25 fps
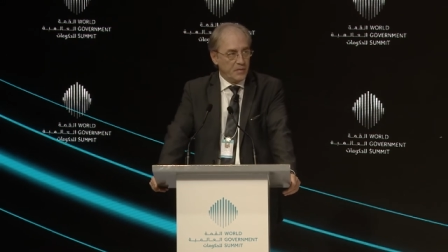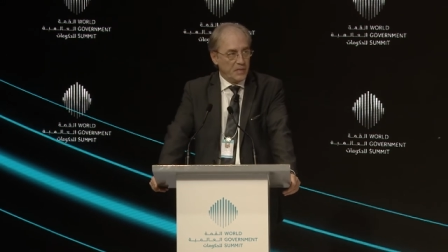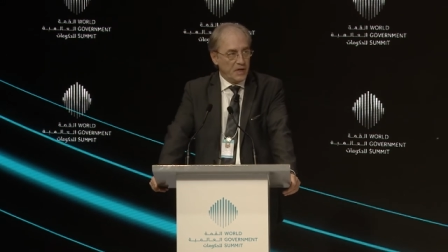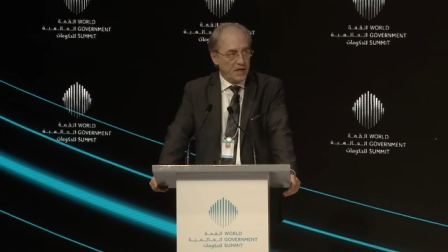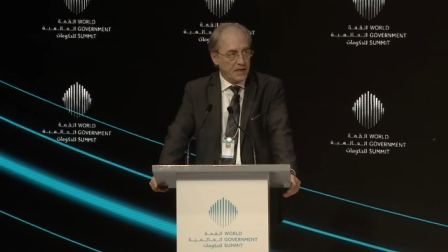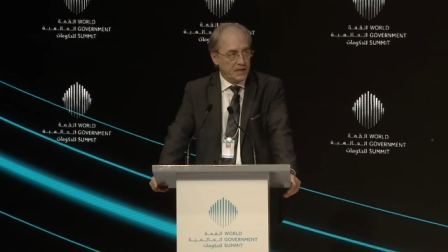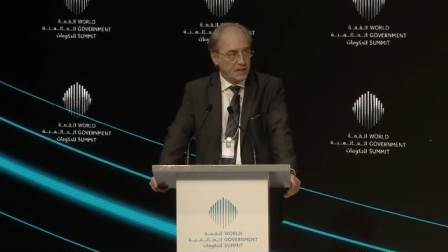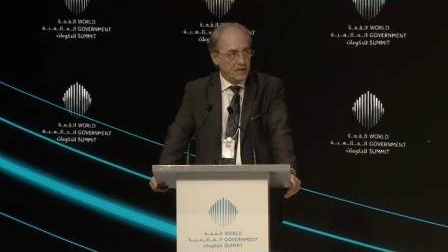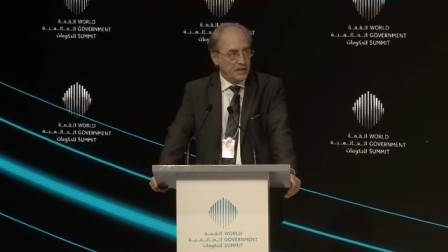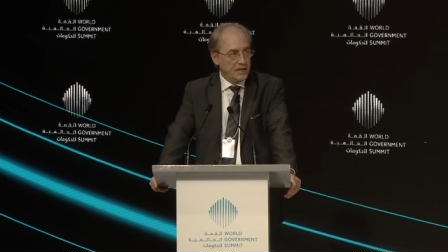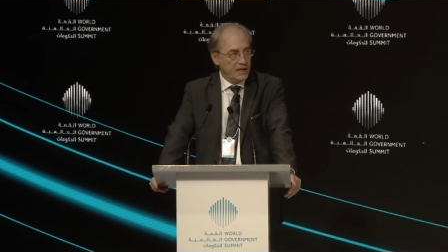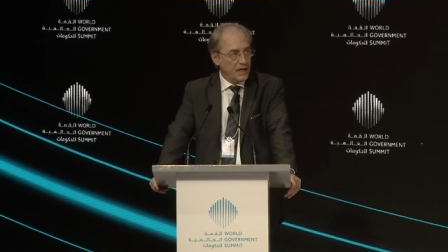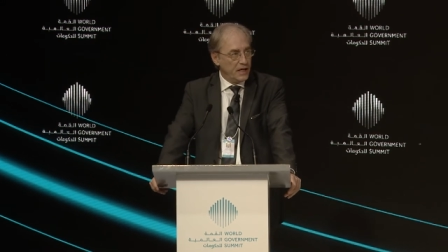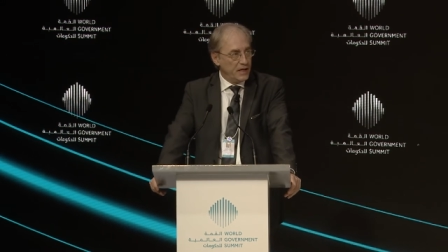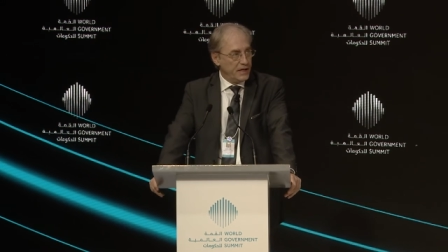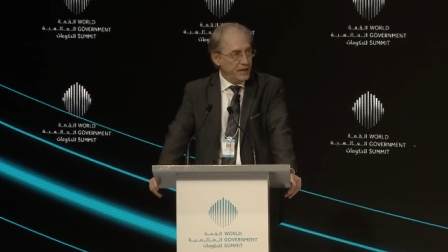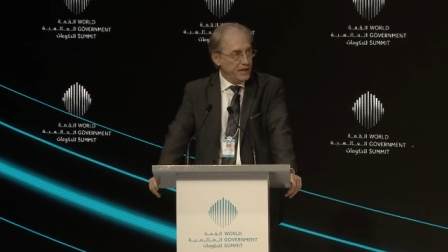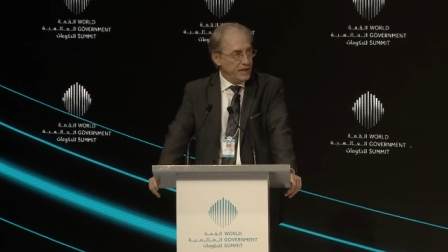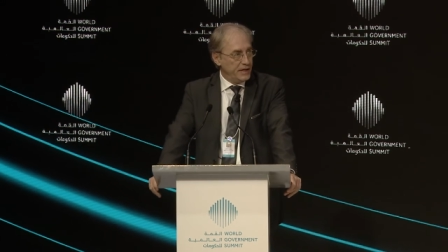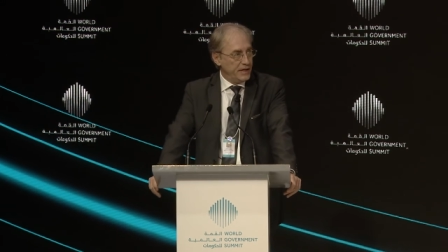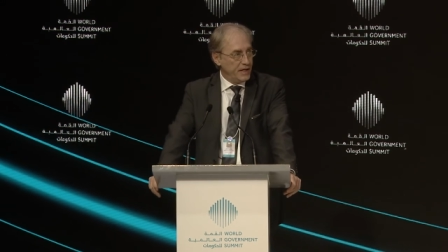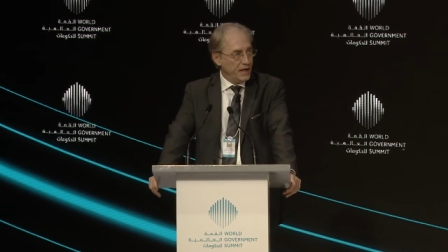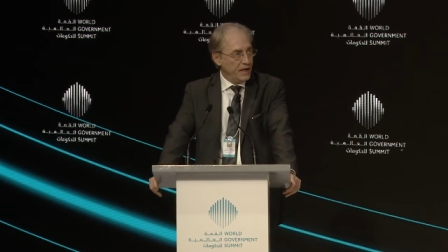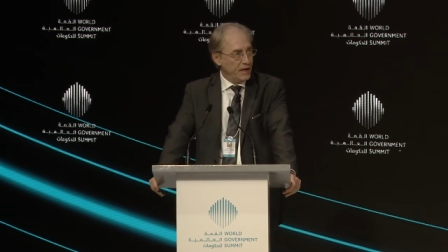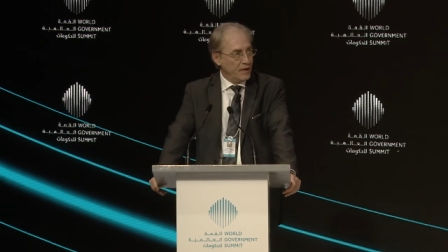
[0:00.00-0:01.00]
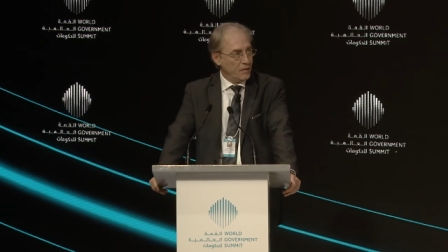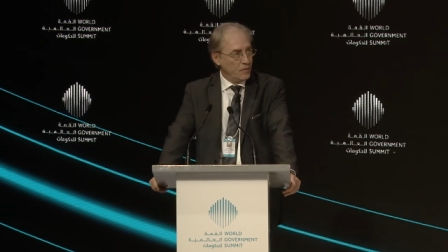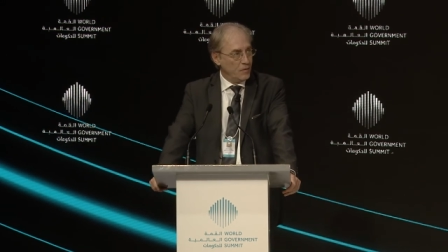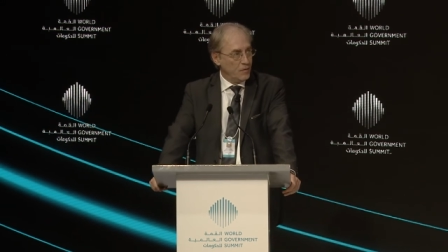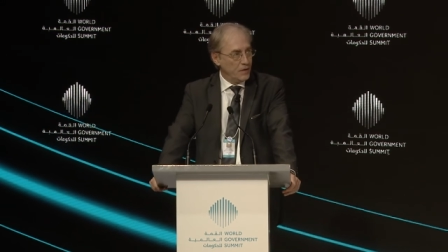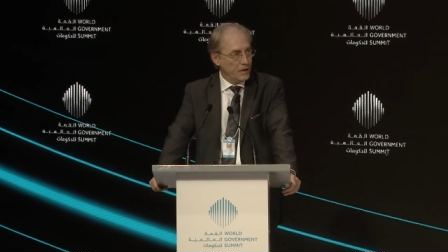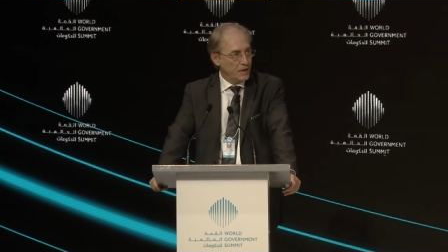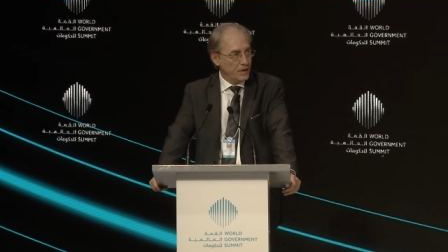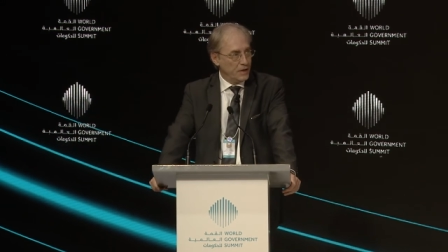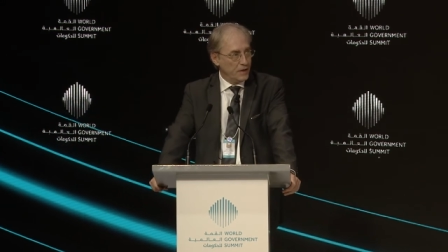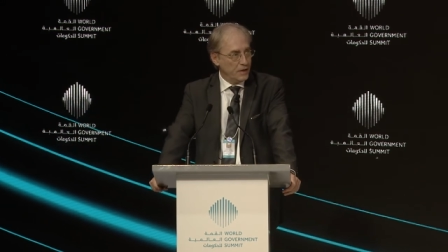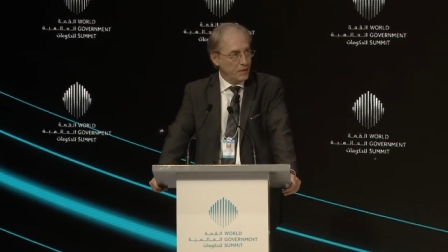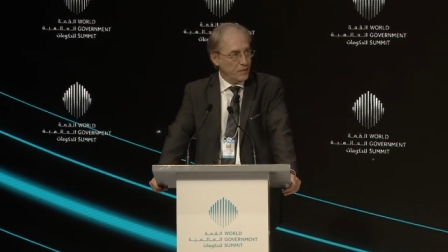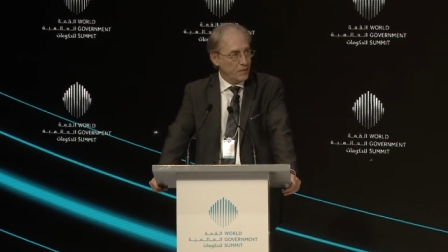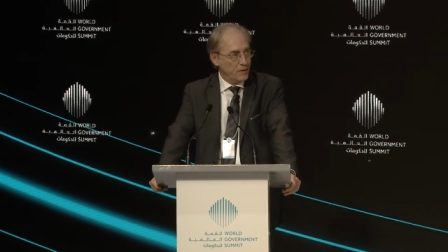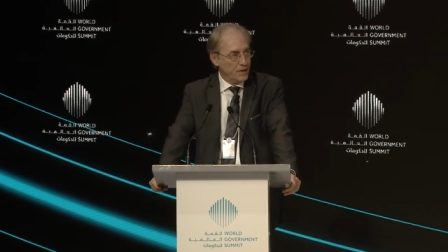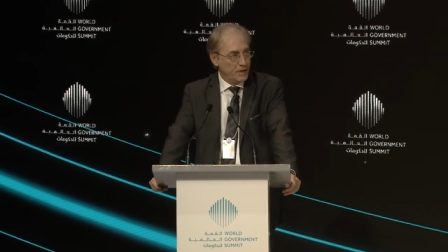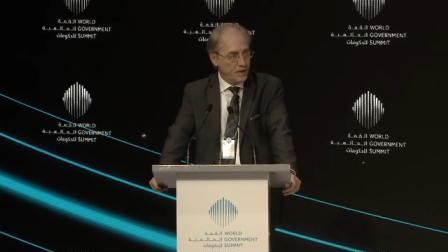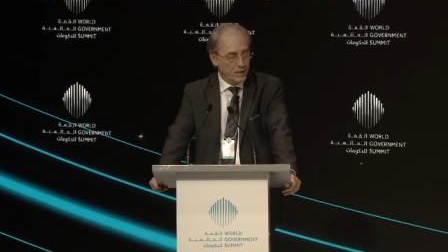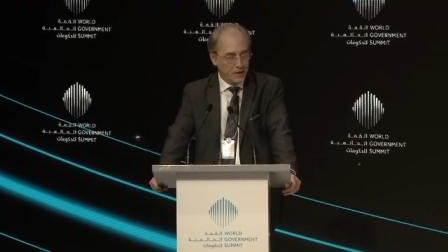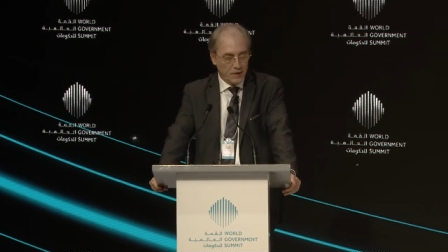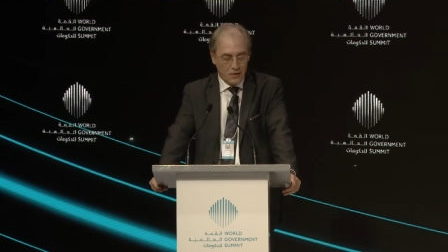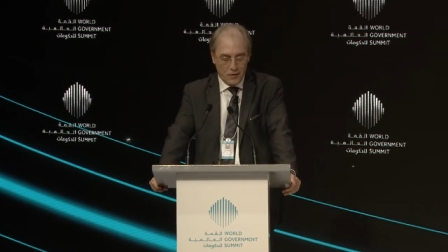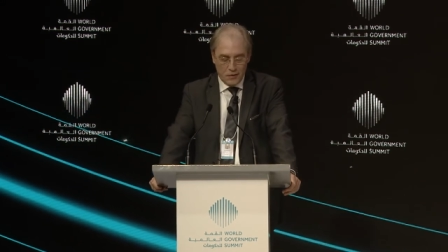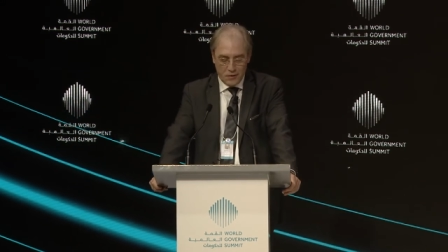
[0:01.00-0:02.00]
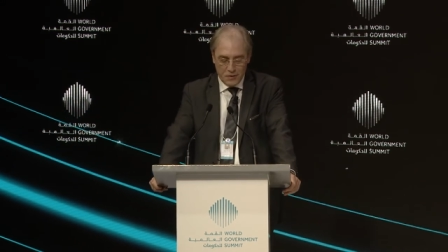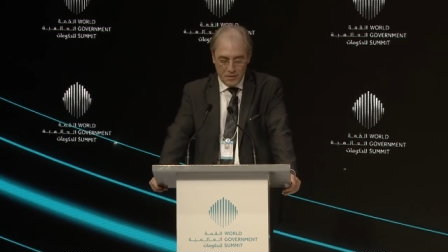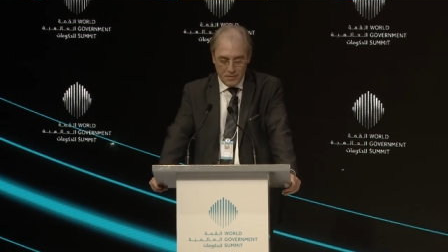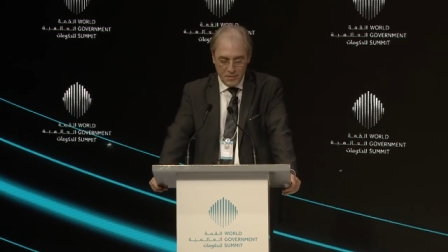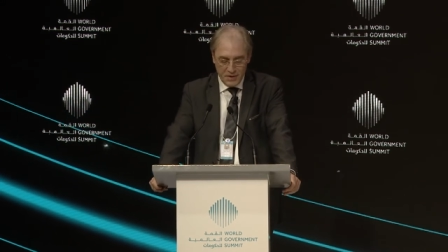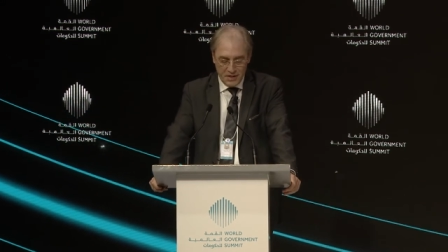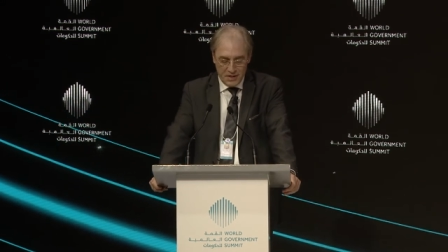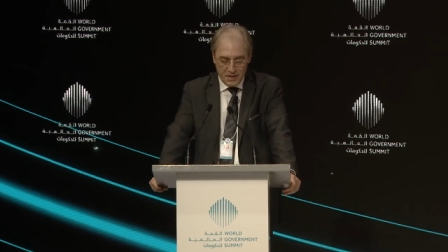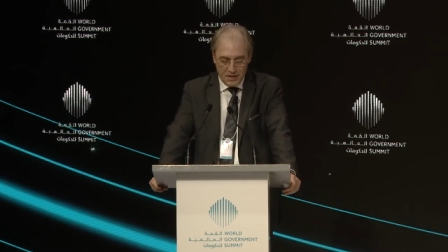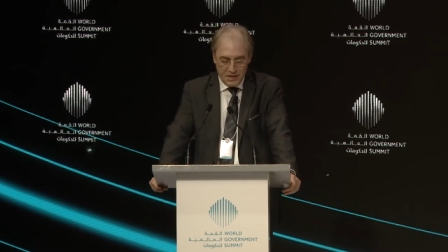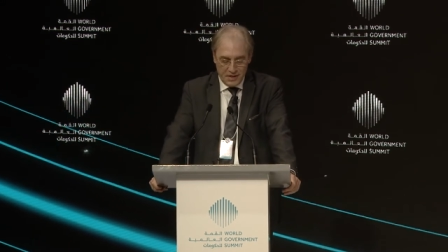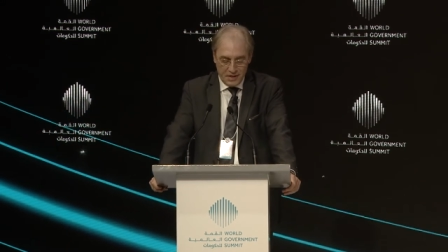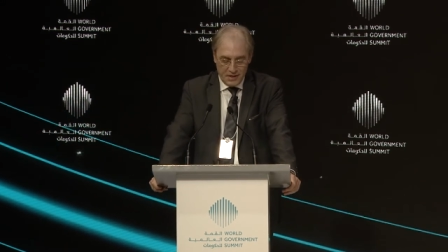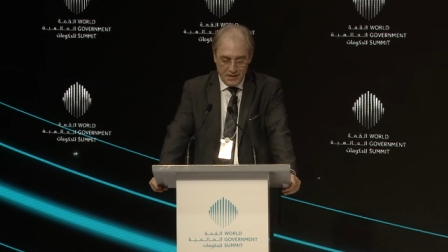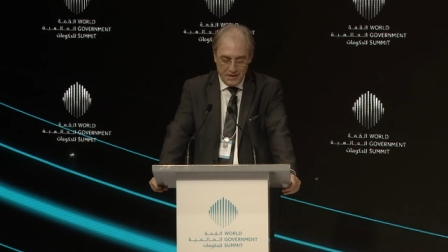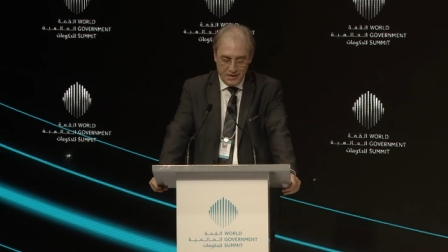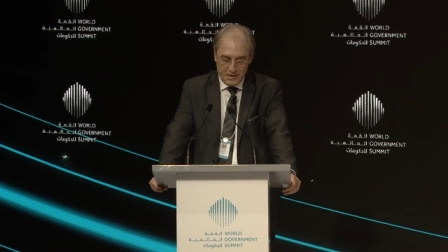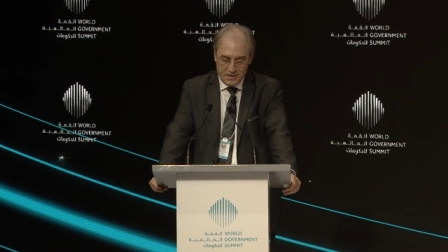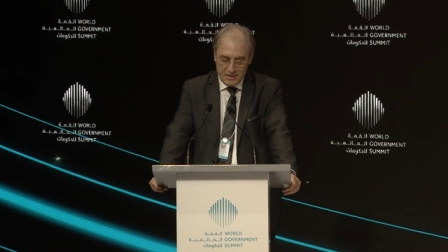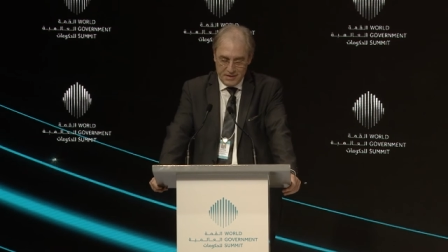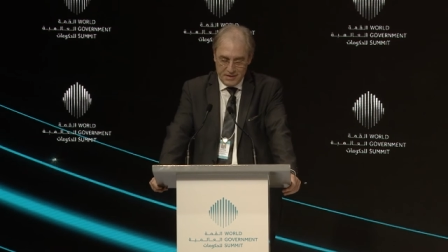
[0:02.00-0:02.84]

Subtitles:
but the idea with Orbital,